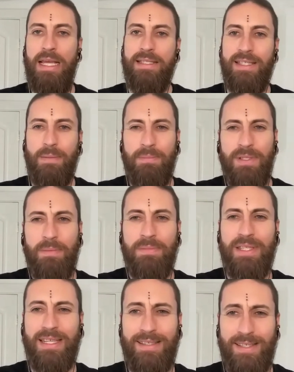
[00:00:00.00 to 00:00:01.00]
Symptoms
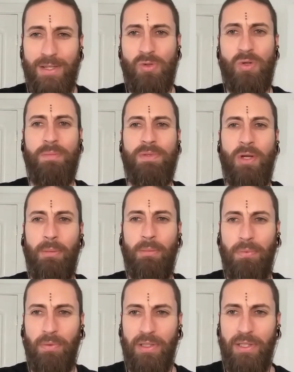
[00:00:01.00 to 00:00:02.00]
and syndromes are
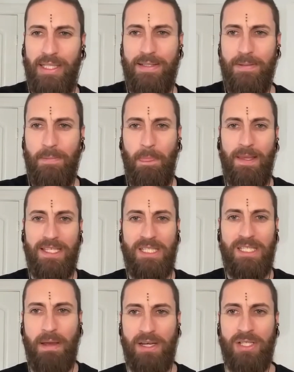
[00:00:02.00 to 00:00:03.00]
brilliant,
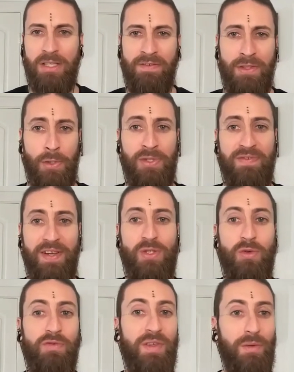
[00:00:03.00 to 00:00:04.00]
especially for those of us
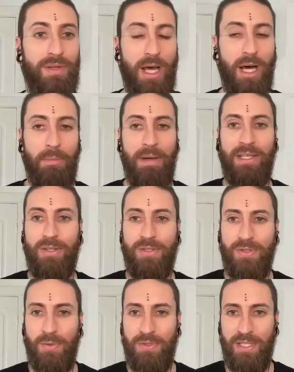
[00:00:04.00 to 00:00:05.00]
who feel numb and
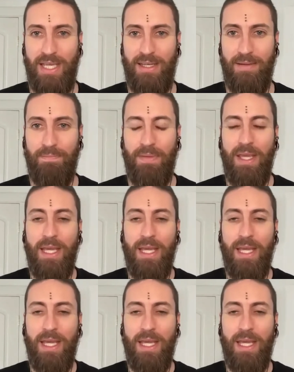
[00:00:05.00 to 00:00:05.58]
dissociated.